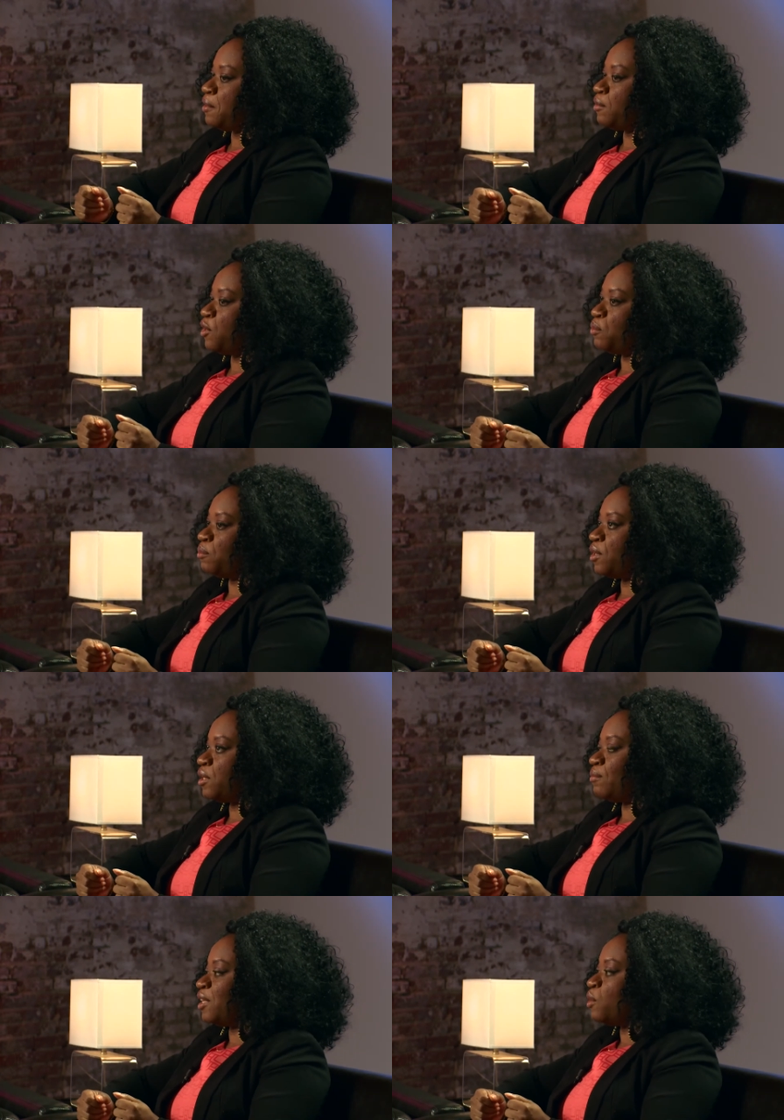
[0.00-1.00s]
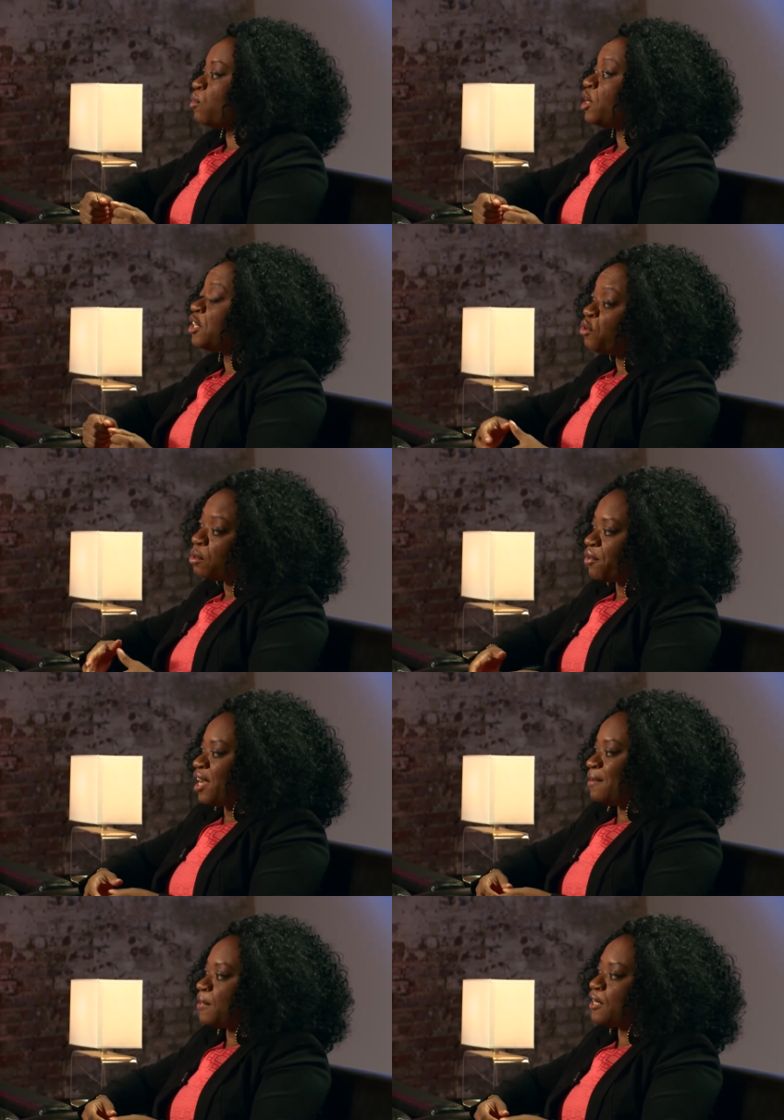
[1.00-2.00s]
no, we don't want your
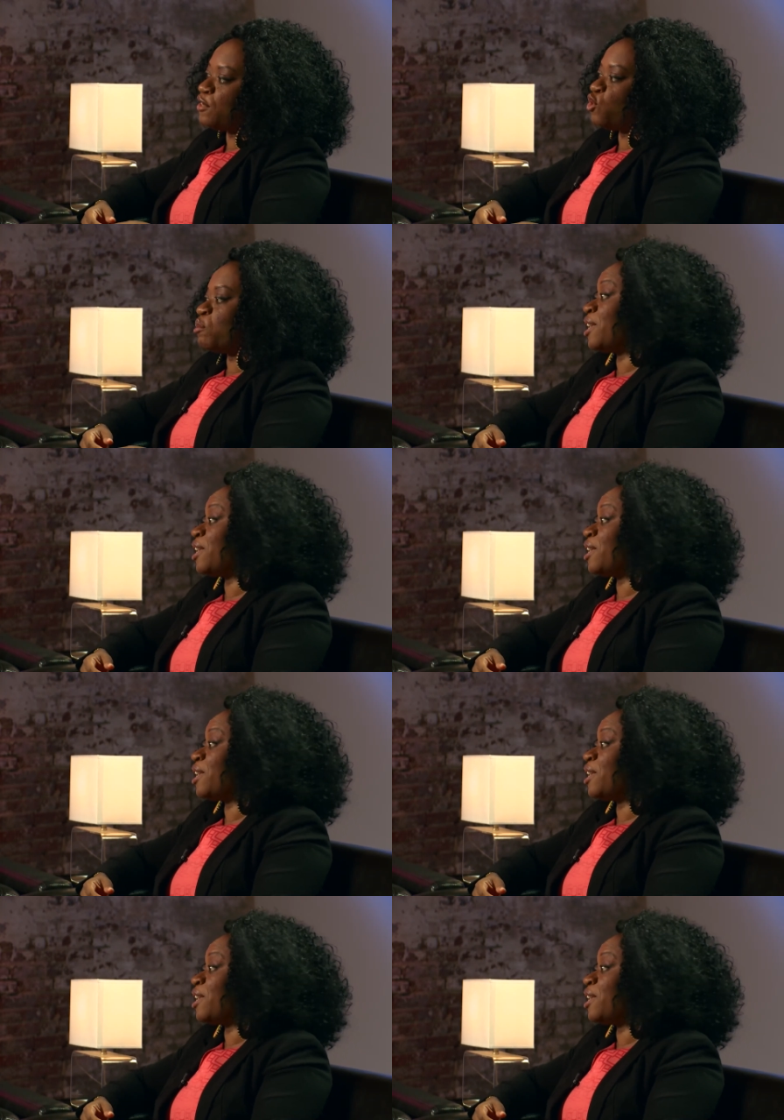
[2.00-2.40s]
brand because your